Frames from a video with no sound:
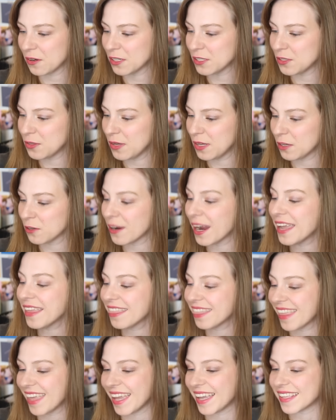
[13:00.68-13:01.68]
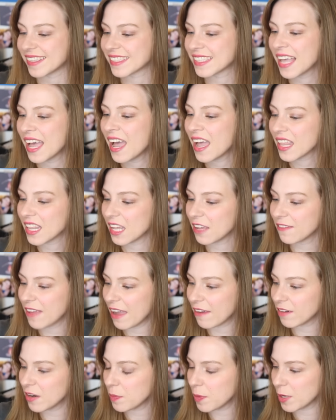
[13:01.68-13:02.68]
You are doing great things. Love
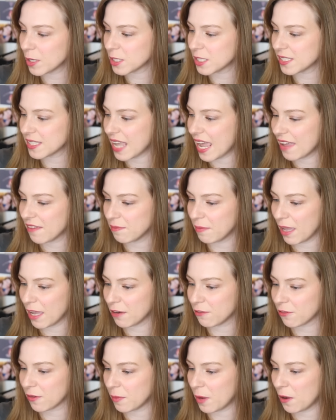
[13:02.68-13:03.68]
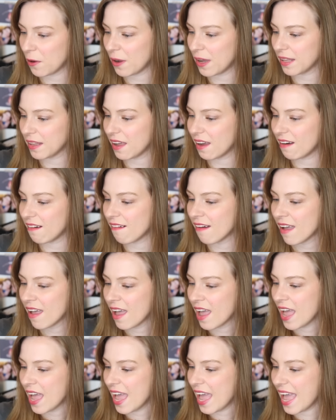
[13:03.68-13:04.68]
every purchase I have made from Oh Hello
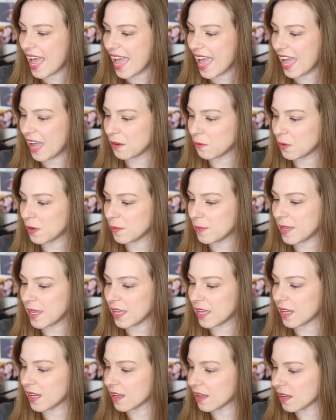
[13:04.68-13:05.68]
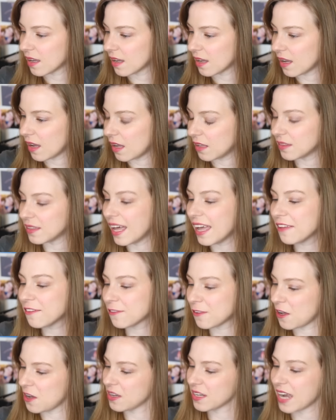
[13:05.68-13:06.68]
and will be a
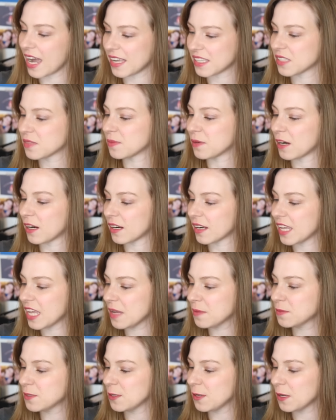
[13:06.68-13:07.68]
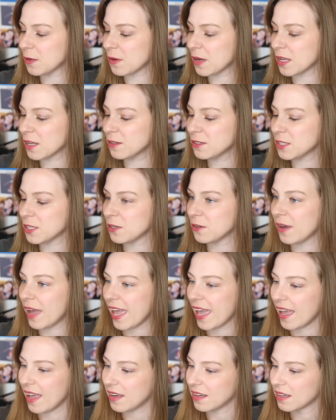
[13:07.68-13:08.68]
lifelong customer. Keep doing what you do,
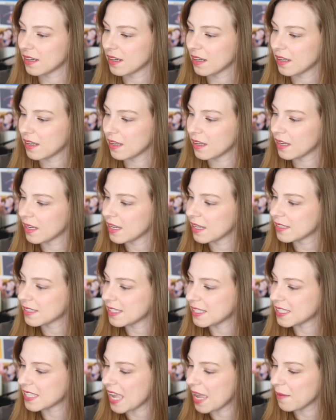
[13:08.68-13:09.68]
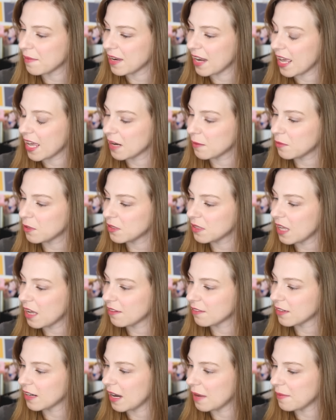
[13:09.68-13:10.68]
Anne. Since I'm an animal
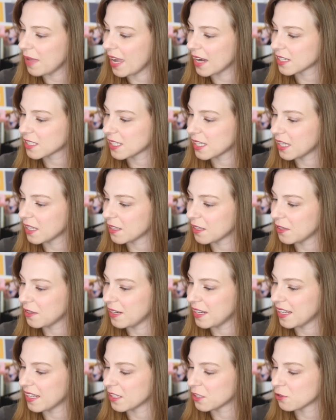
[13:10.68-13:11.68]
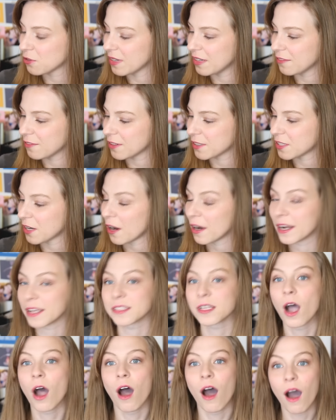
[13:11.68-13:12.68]
lover, I'm actually including a treat for
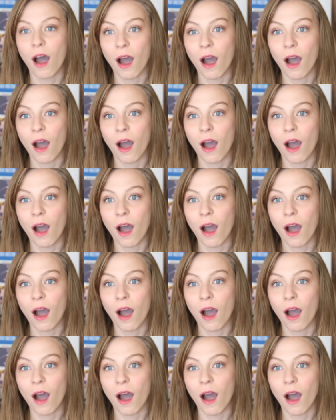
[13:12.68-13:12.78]
Tardis.